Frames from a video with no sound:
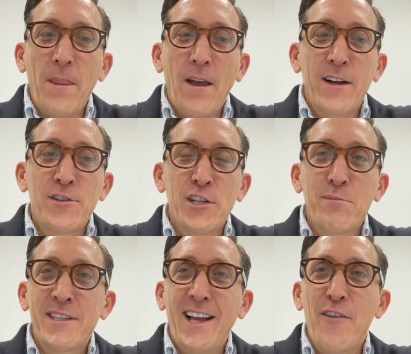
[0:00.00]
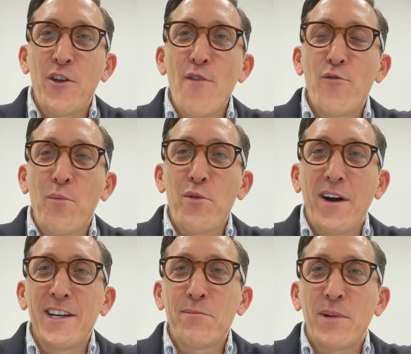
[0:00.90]
I just missed out on the overall
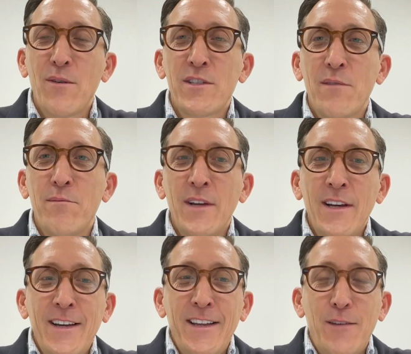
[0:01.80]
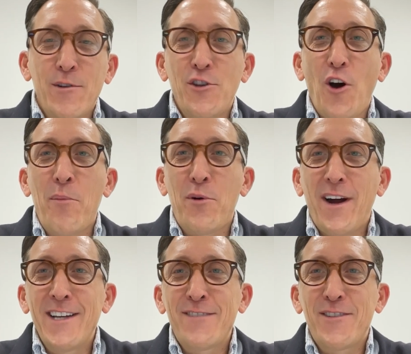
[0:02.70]
prize, but there was not a
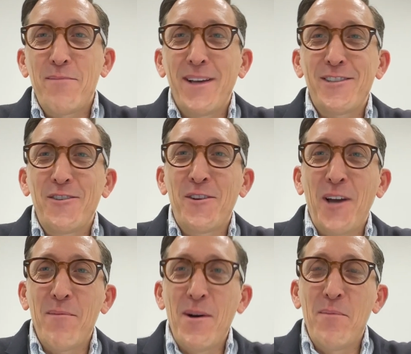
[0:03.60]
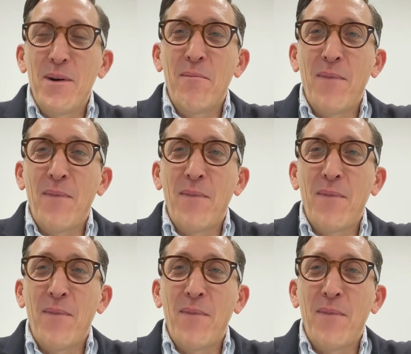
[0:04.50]
prize for the best newcomer. But